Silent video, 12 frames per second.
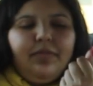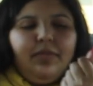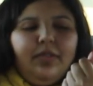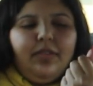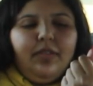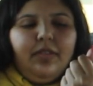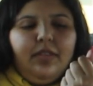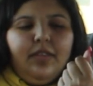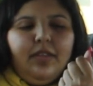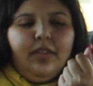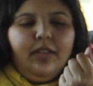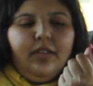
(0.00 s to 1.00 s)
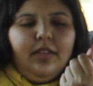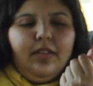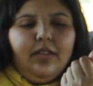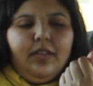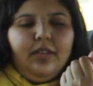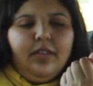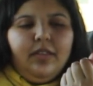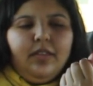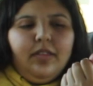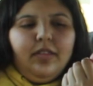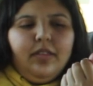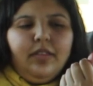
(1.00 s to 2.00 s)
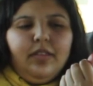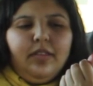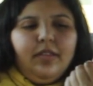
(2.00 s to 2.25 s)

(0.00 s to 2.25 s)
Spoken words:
(not speaking)